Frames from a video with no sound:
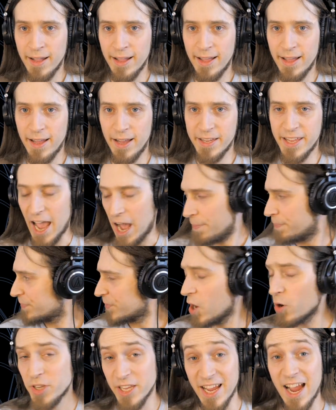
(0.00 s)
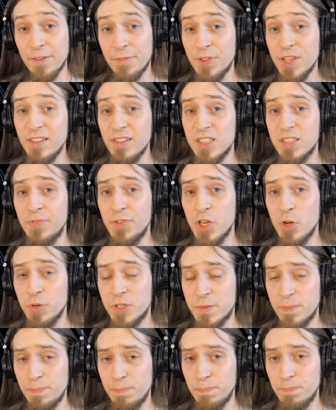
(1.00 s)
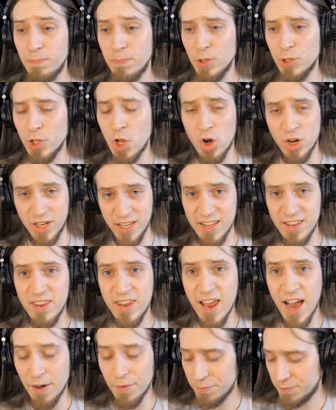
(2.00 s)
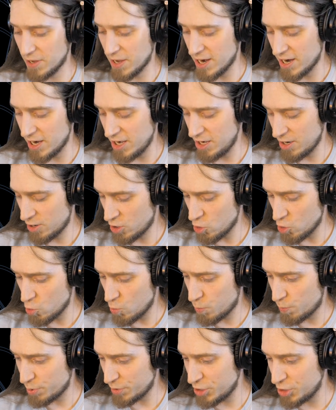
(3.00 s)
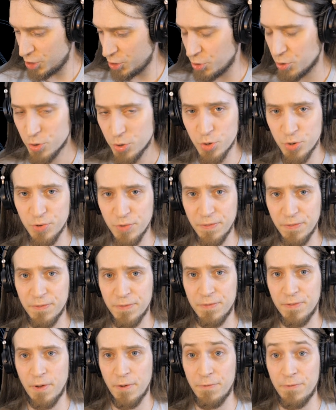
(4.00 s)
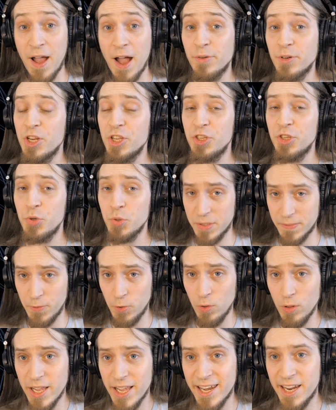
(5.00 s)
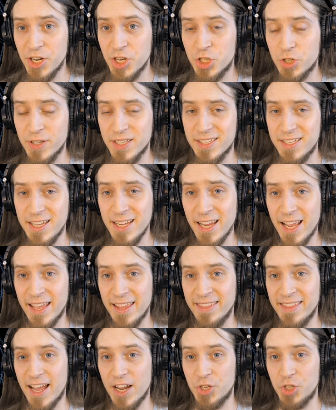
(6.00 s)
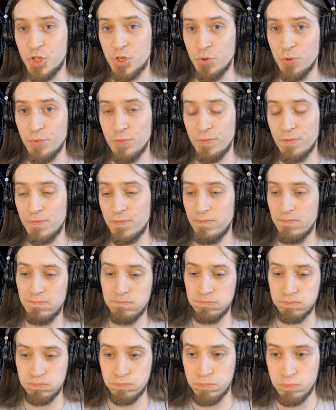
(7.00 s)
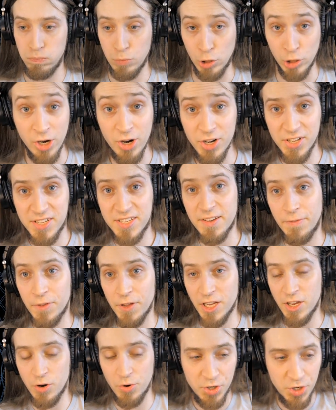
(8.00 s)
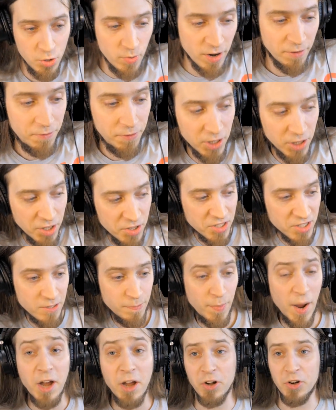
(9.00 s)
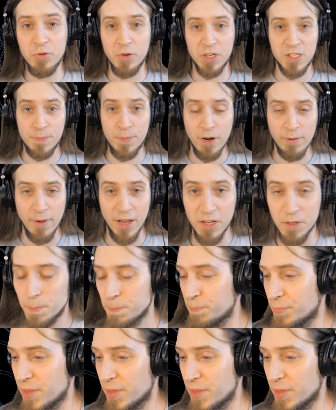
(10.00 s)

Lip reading: Okay, I think this video is long enough. I hope you've found it useful and interesting and that you've learned a thing or two and feel inspired to experiment.